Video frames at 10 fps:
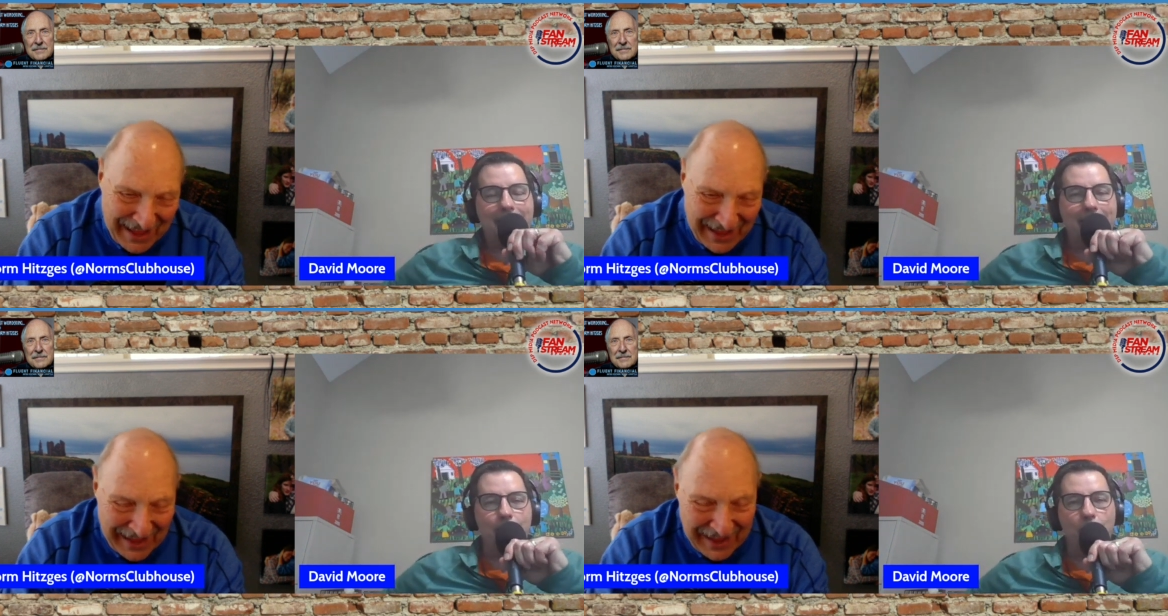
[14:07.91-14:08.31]

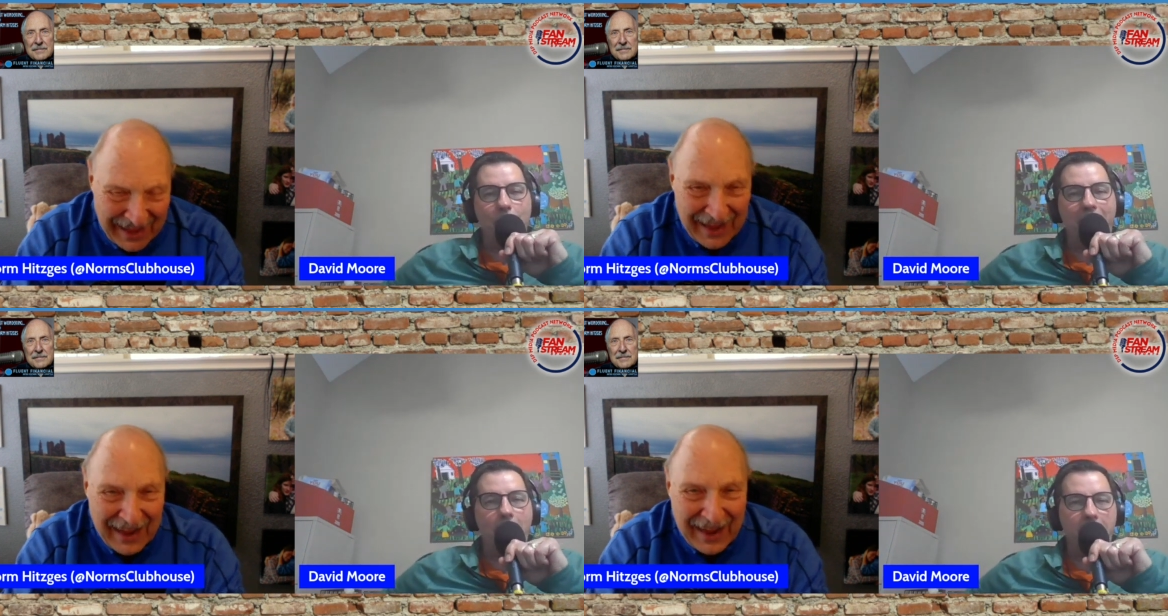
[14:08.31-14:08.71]
Speaker 1: it, it
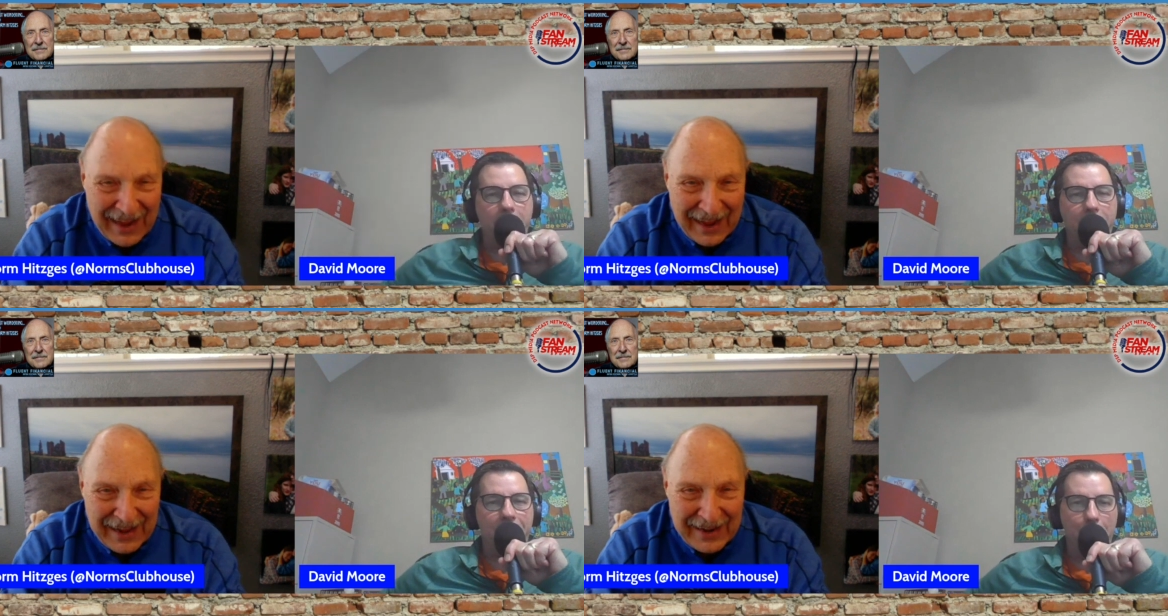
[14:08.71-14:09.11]
would be
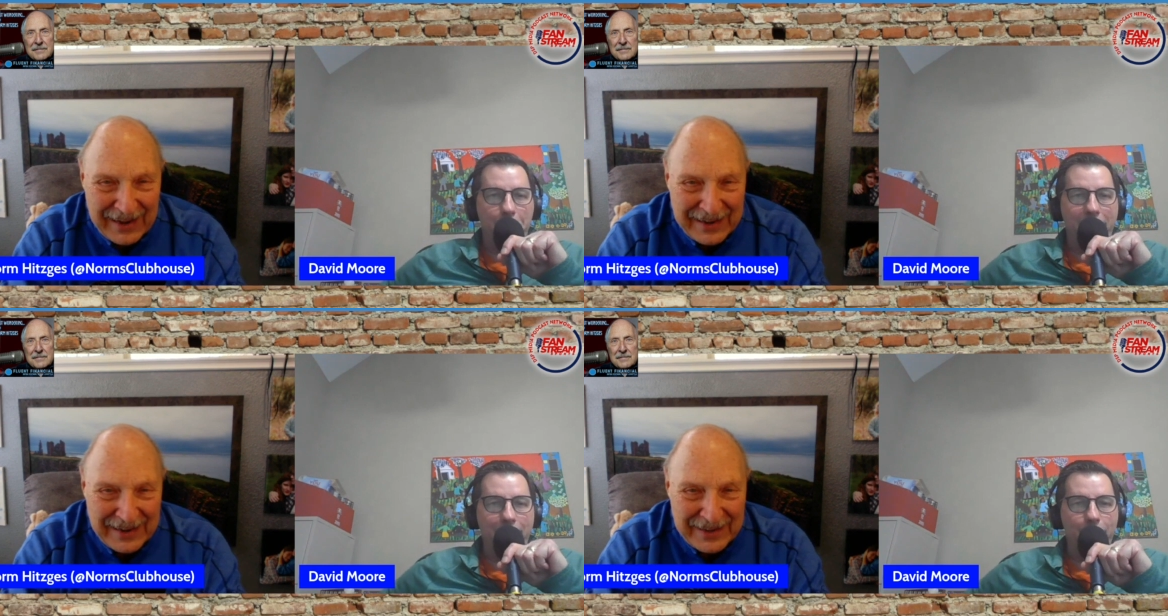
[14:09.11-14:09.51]
hard to
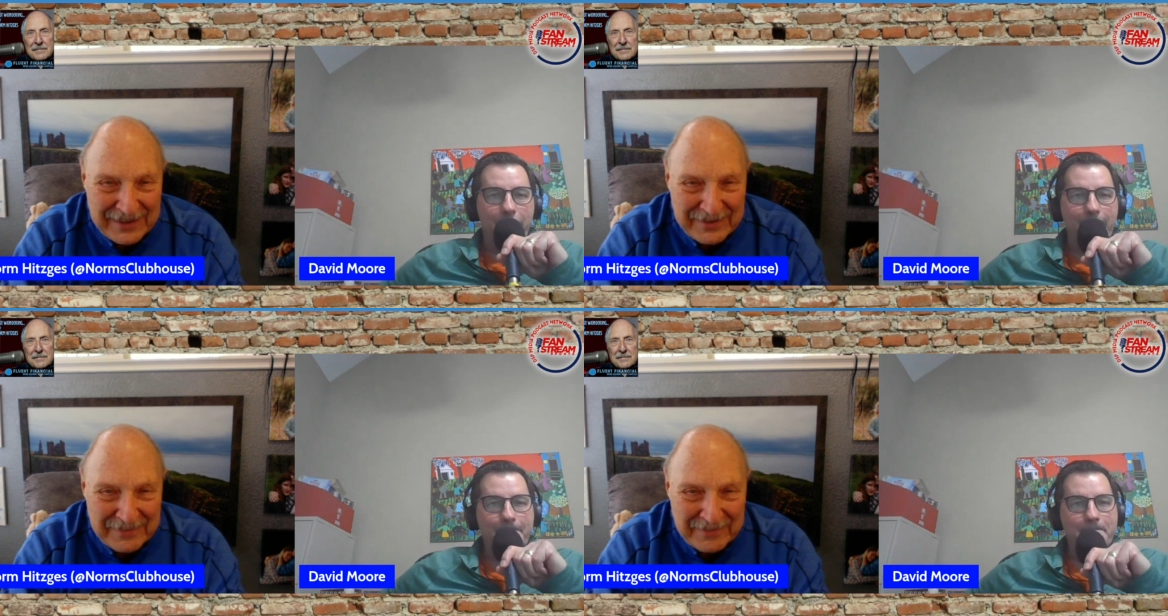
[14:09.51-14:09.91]
refute that,
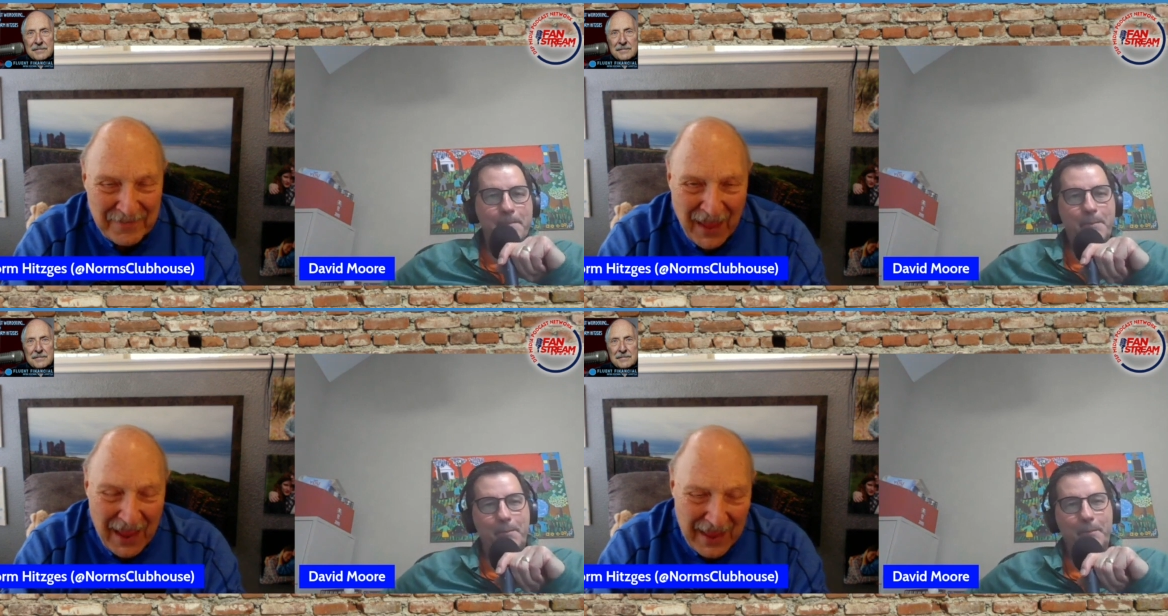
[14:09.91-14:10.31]
wouldn't it?
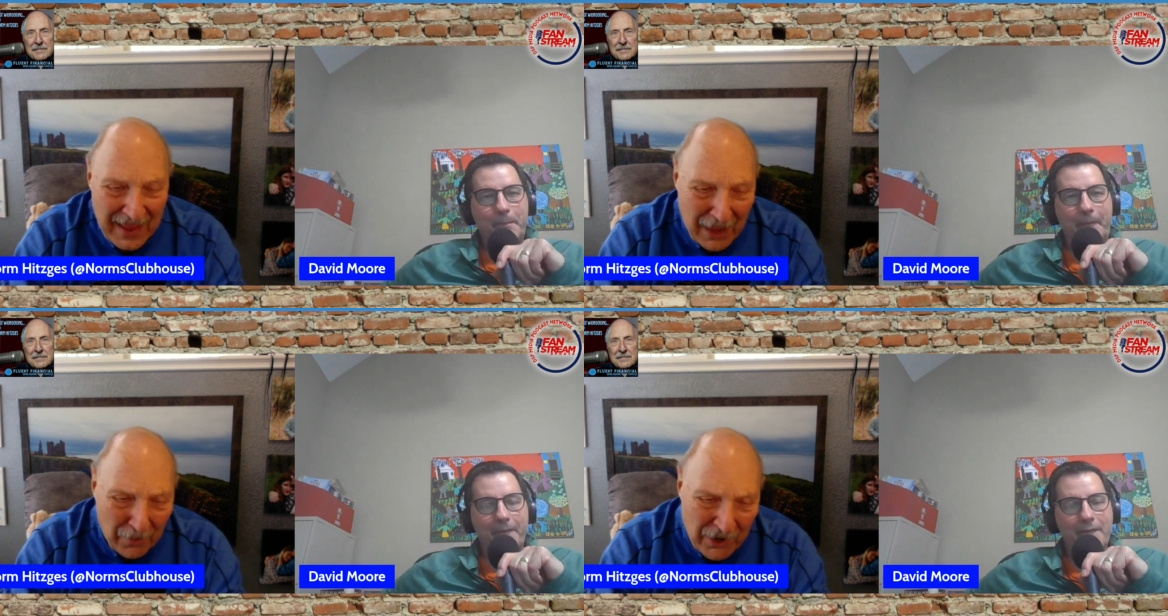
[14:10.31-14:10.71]

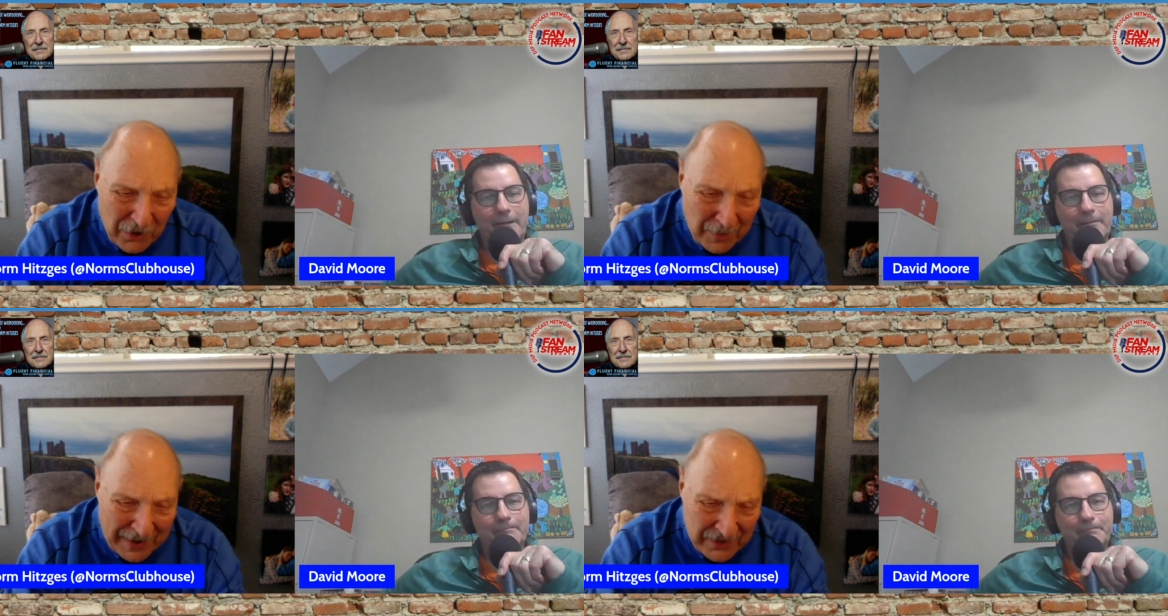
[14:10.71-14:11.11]
Speaker 2: I want to
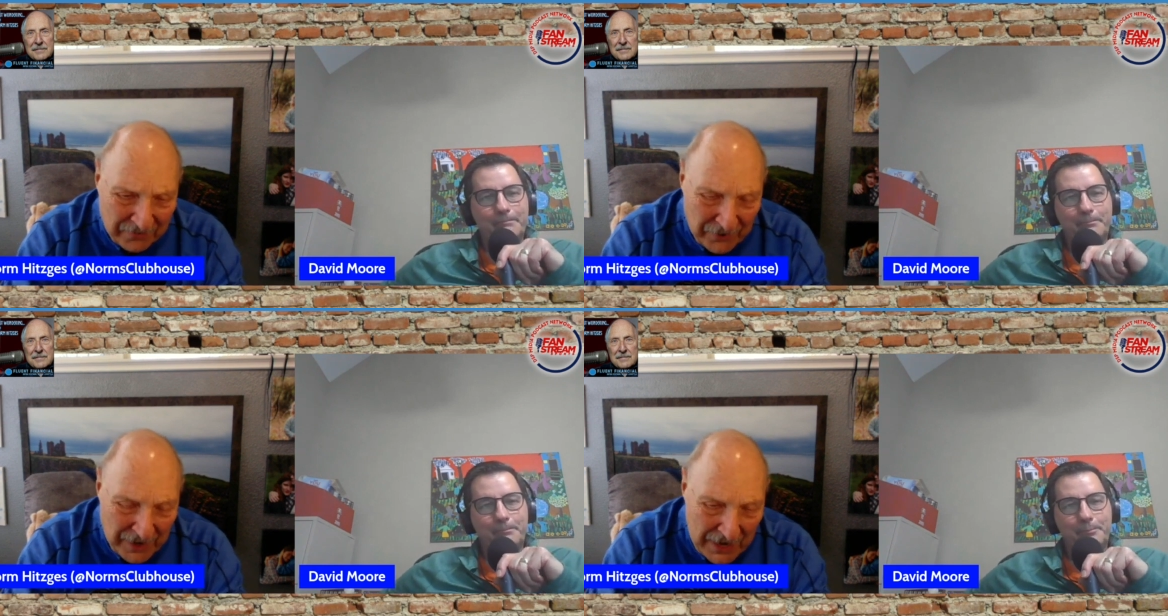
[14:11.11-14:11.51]
go back to
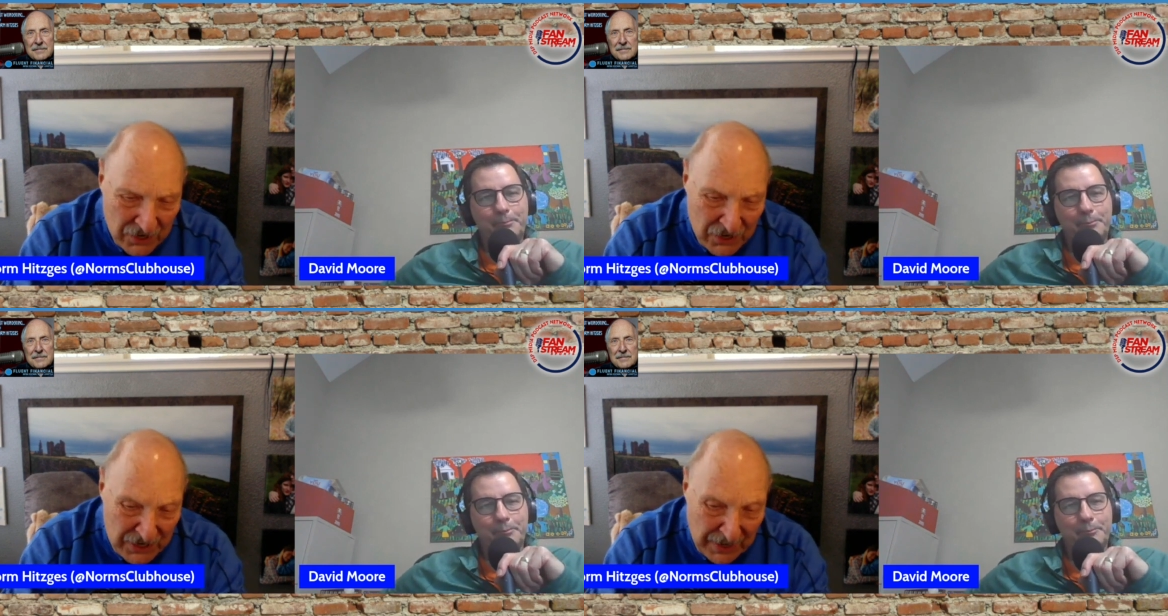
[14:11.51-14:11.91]
free
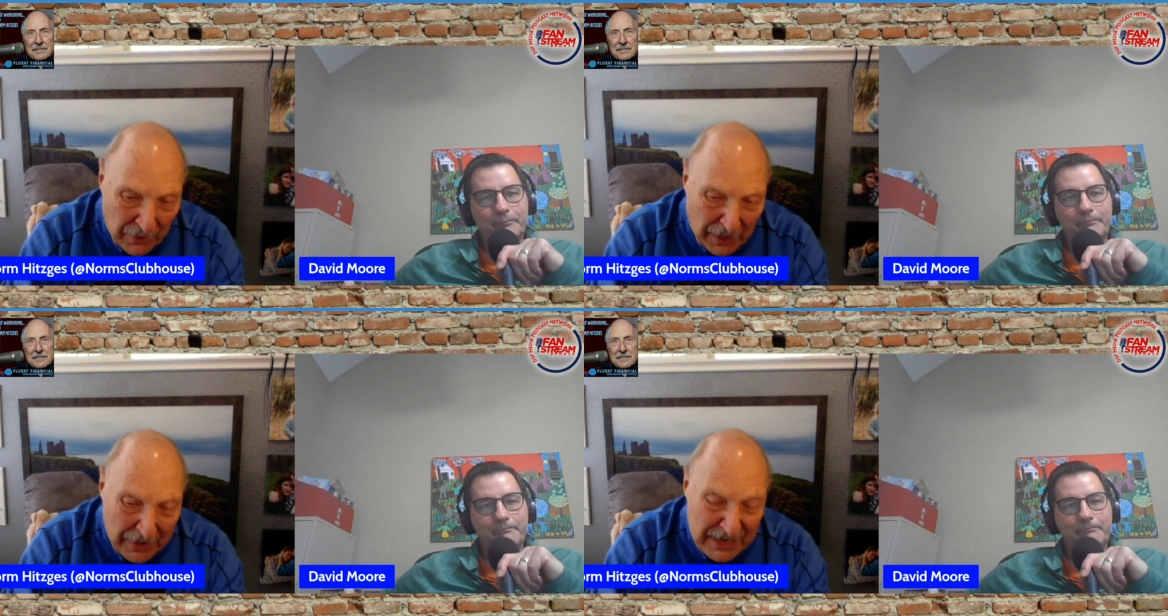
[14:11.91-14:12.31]
agency. I
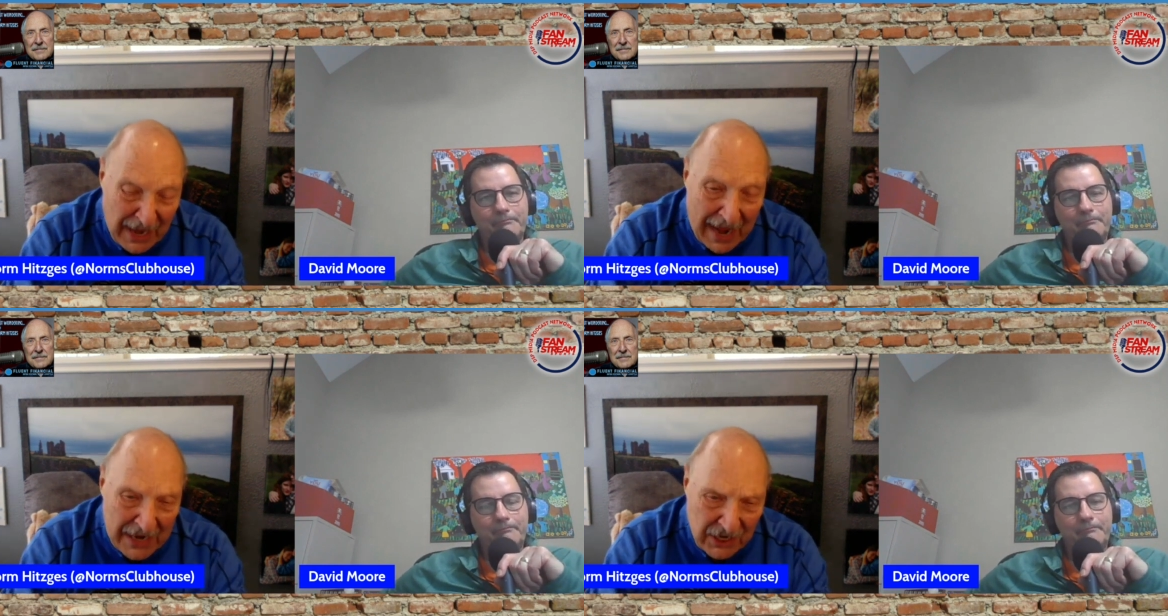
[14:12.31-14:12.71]
want to
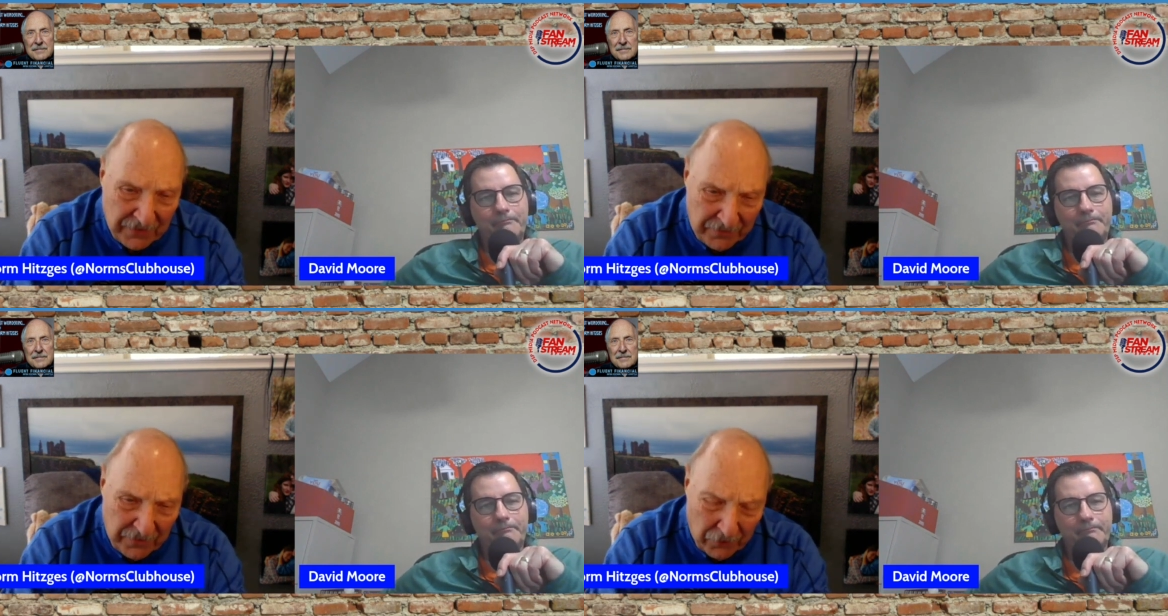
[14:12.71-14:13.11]
ask if you've